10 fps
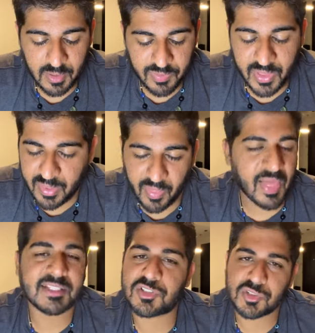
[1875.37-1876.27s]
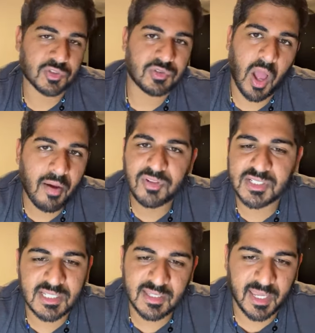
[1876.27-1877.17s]
That's
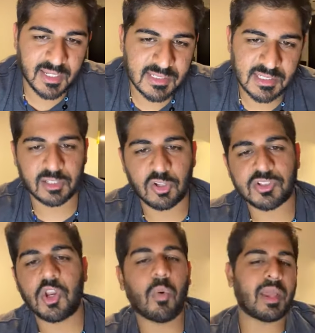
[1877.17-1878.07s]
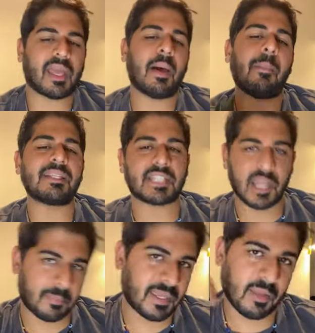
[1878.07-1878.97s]
obviously the case. Like, there's no way, Hamas
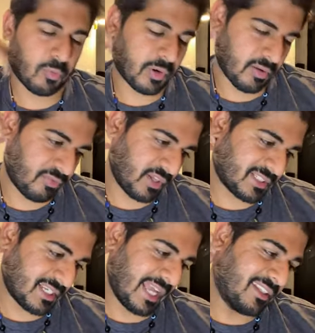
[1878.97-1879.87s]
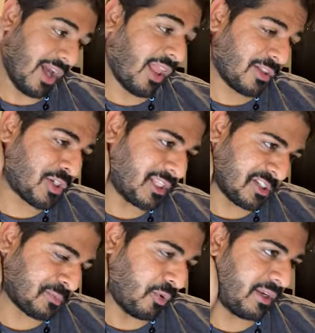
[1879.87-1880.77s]
cannot be getting rid of. It's an ideology at this
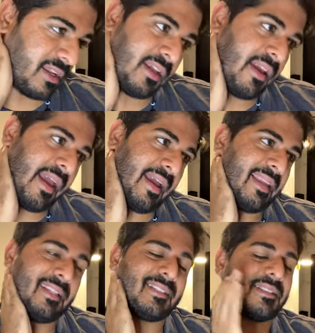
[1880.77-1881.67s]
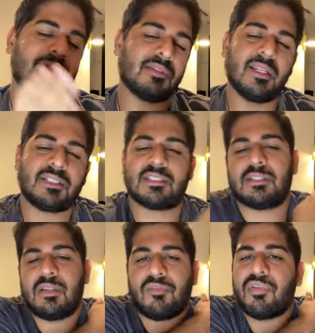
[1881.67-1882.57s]
point, and it's
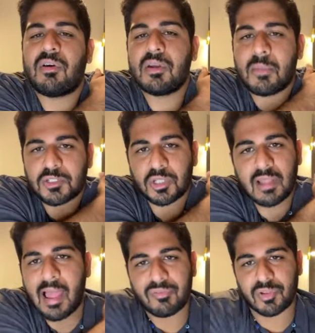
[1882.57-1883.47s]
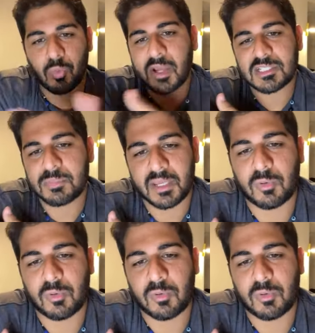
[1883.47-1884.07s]
very much alive in the West Bank,